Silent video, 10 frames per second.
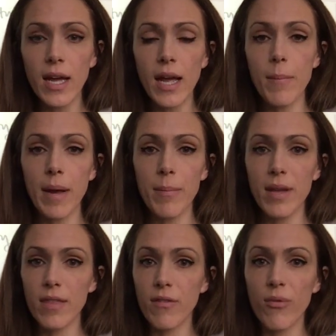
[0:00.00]
It might be
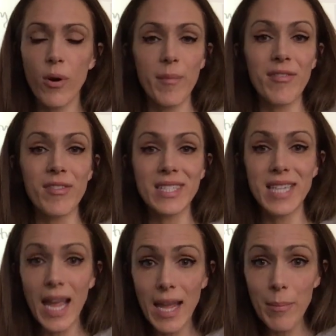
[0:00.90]
in the form of a
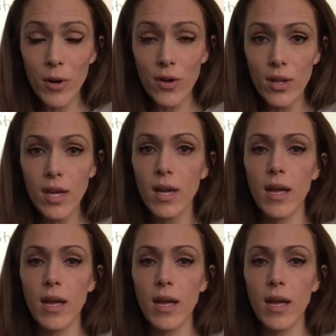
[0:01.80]
table.